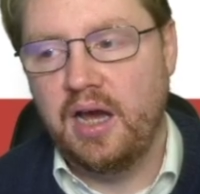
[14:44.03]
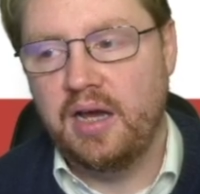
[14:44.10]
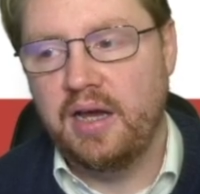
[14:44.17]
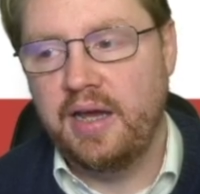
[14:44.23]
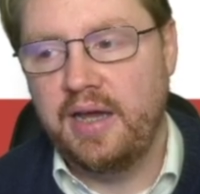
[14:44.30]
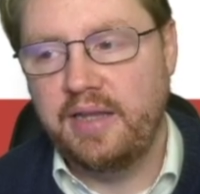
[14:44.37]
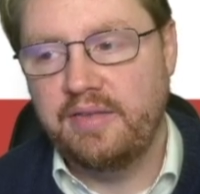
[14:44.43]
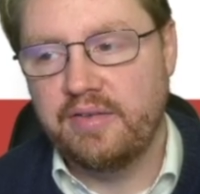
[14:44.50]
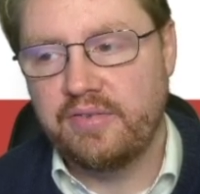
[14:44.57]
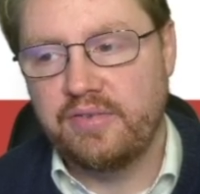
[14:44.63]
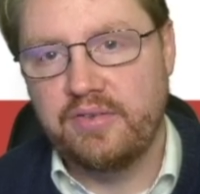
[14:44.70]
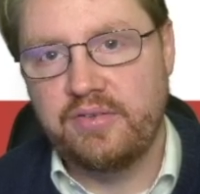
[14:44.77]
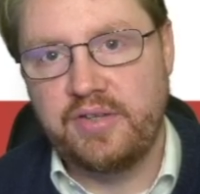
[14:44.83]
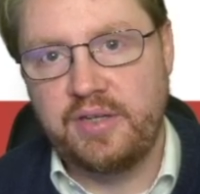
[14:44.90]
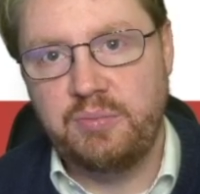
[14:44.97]
It does the
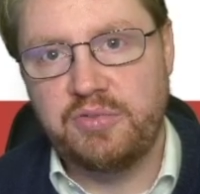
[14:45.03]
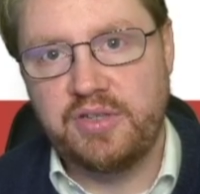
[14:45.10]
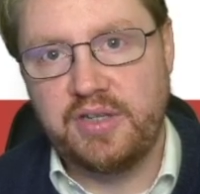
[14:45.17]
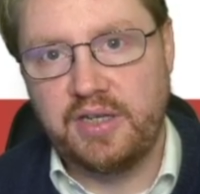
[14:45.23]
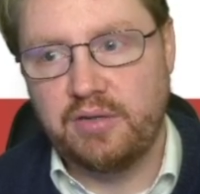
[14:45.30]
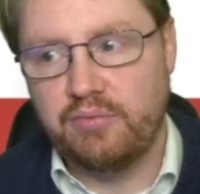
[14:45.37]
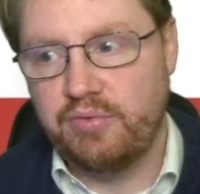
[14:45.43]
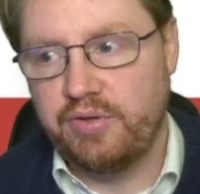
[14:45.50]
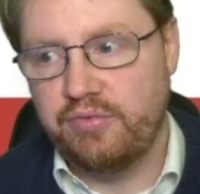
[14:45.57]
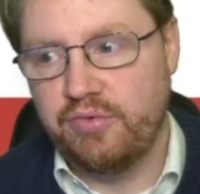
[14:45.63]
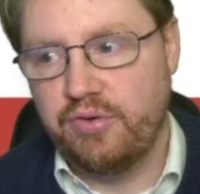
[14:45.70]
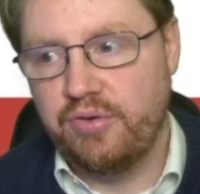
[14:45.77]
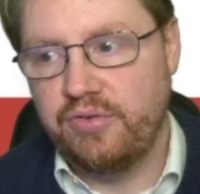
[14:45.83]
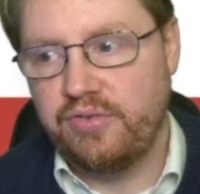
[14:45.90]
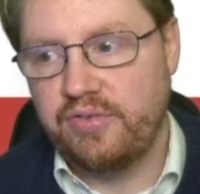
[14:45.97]
same thing in
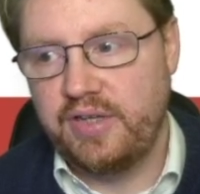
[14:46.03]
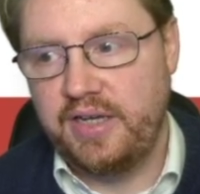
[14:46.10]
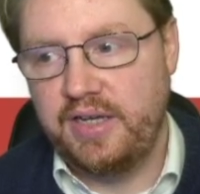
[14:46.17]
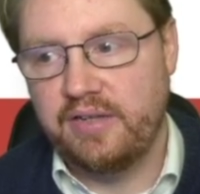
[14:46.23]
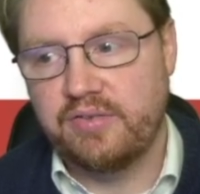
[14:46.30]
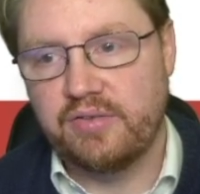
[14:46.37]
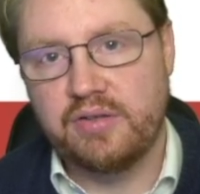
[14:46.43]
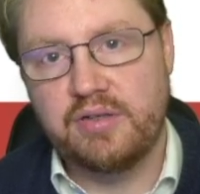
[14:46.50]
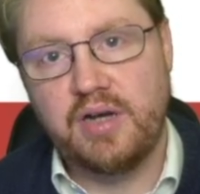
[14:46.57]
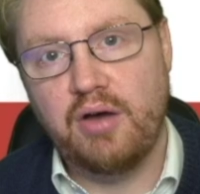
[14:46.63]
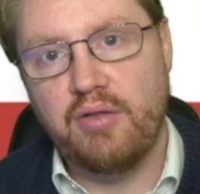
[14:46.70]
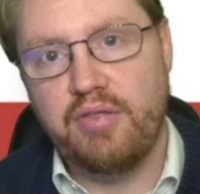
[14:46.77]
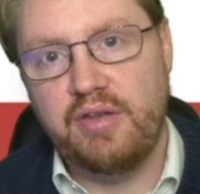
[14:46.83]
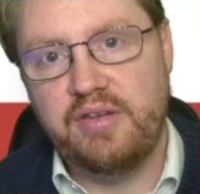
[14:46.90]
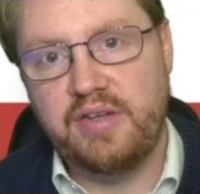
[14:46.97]
reverse. It
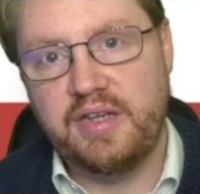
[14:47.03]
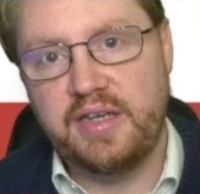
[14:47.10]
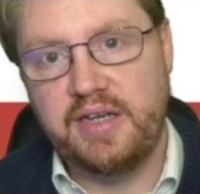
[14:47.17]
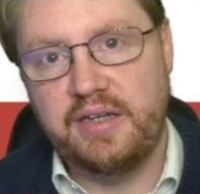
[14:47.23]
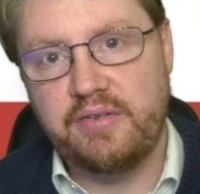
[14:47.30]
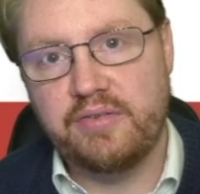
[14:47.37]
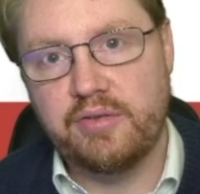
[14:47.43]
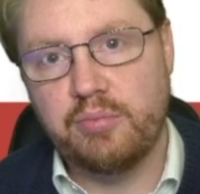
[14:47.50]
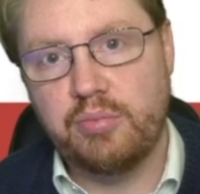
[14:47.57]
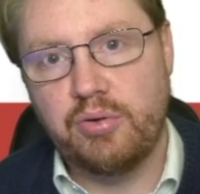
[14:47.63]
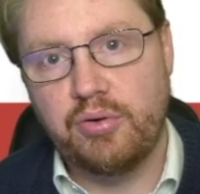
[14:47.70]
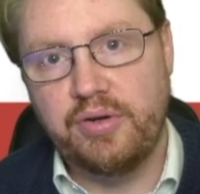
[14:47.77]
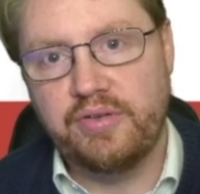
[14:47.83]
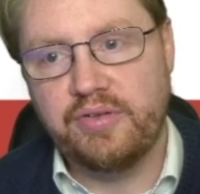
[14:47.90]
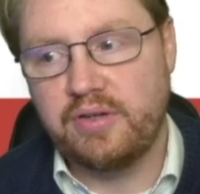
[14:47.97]
authenticates the
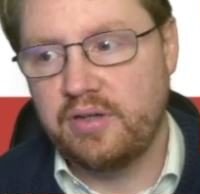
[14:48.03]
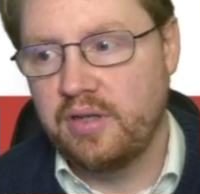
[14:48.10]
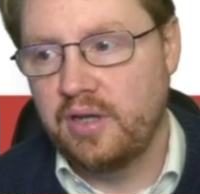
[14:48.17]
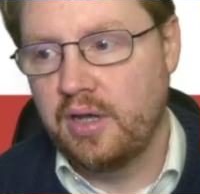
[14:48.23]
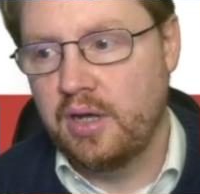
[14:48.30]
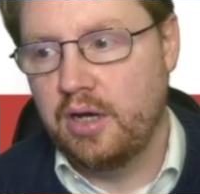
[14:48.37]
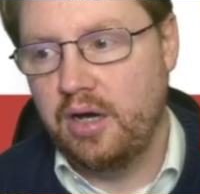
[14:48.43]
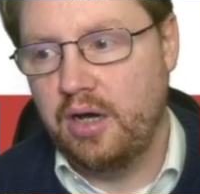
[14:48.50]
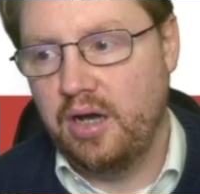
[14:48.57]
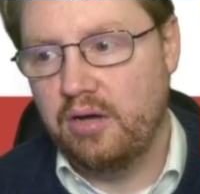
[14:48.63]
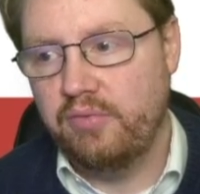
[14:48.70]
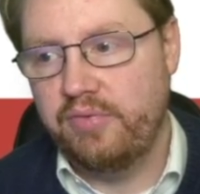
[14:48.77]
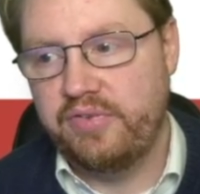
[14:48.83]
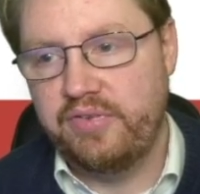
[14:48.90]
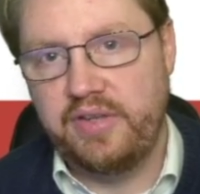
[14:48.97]
pointer
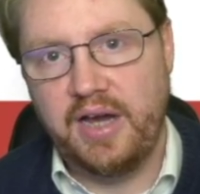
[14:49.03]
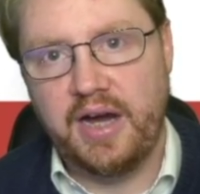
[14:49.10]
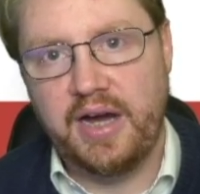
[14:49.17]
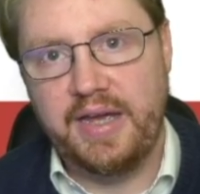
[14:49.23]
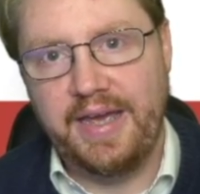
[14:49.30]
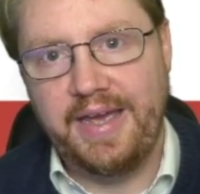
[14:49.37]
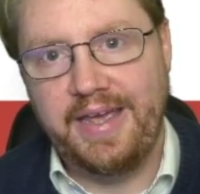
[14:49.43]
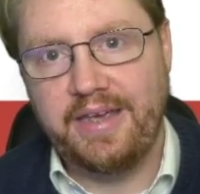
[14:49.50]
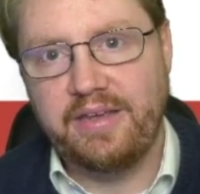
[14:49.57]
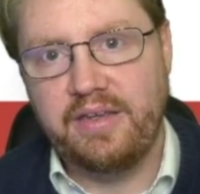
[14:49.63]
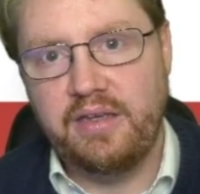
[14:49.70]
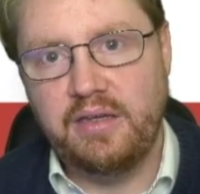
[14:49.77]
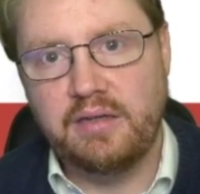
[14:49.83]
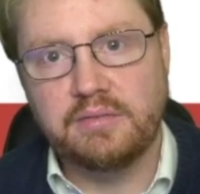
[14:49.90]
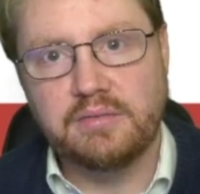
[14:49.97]
with the IA
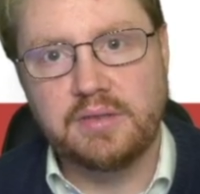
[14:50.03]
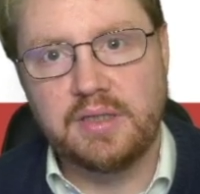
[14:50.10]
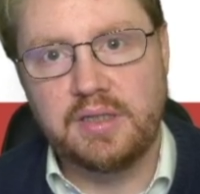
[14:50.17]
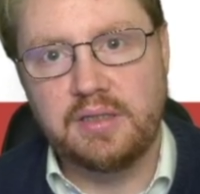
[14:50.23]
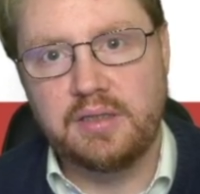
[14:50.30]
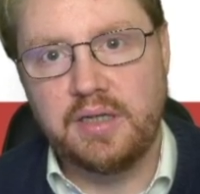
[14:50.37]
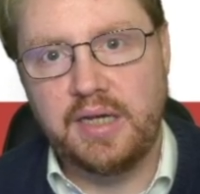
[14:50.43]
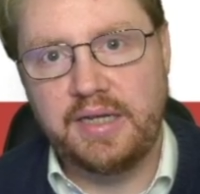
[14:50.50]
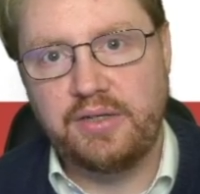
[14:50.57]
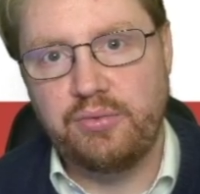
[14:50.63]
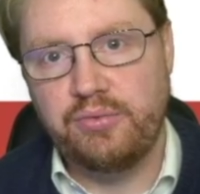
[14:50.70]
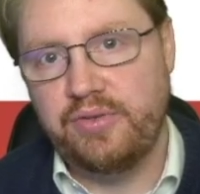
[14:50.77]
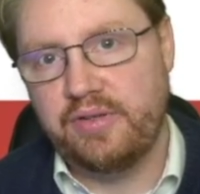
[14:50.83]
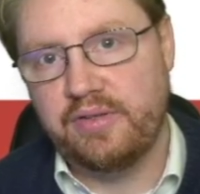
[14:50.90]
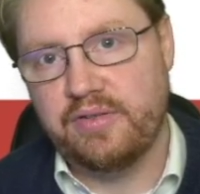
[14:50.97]
key and
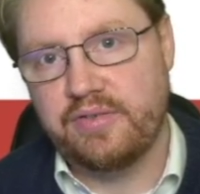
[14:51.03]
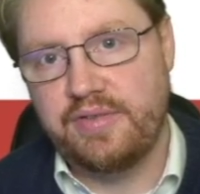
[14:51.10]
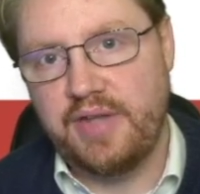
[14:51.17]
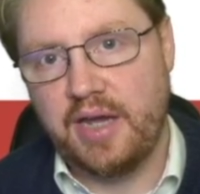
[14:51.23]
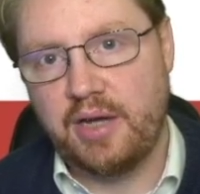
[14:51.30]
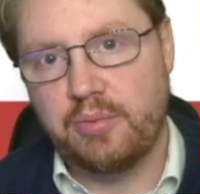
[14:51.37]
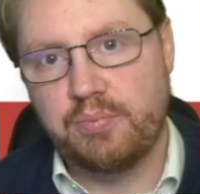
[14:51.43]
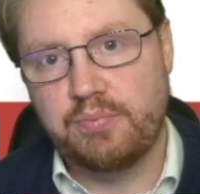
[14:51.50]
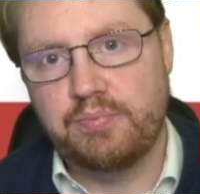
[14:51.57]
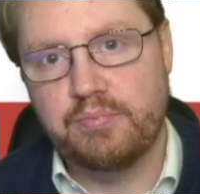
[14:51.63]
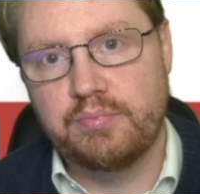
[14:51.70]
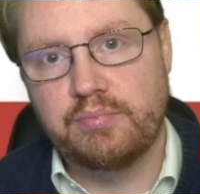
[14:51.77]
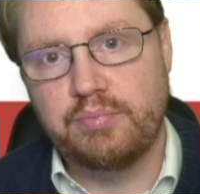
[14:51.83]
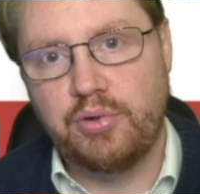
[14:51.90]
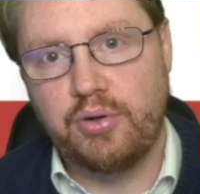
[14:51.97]
using the stack
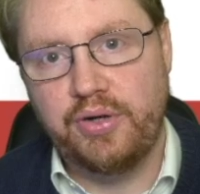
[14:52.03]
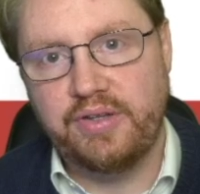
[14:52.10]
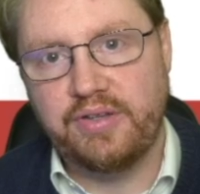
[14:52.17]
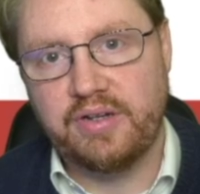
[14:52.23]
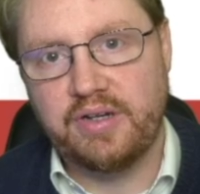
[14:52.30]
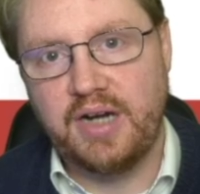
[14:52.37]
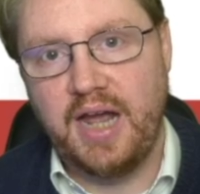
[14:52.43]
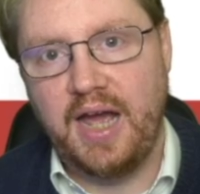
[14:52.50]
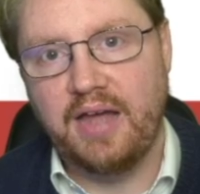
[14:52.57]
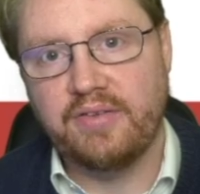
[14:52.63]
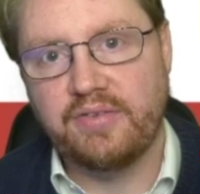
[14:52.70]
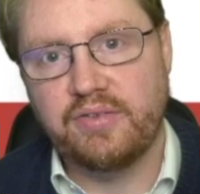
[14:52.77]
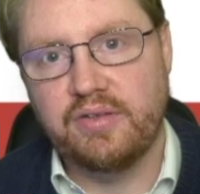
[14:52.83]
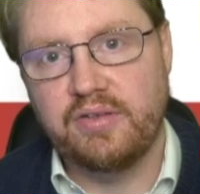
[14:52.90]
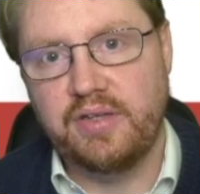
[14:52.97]
pointer
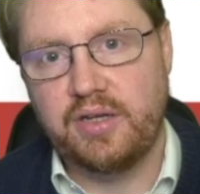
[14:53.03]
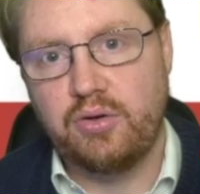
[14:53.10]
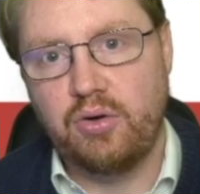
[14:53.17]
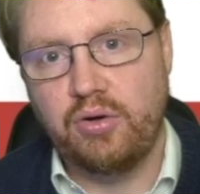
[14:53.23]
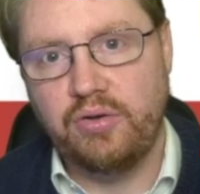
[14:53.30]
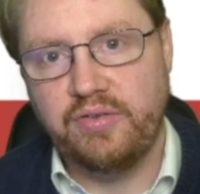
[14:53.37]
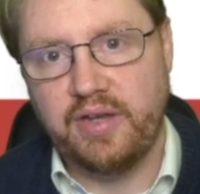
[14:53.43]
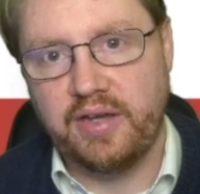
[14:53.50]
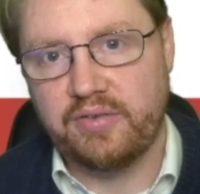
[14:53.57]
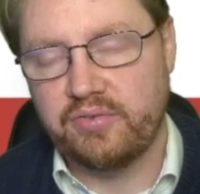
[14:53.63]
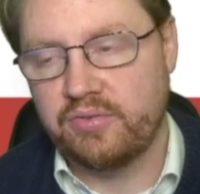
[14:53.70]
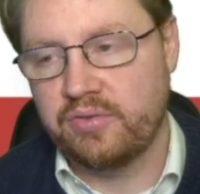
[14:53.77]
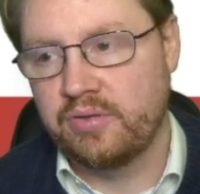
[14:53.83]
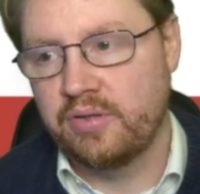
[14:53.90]
as the context.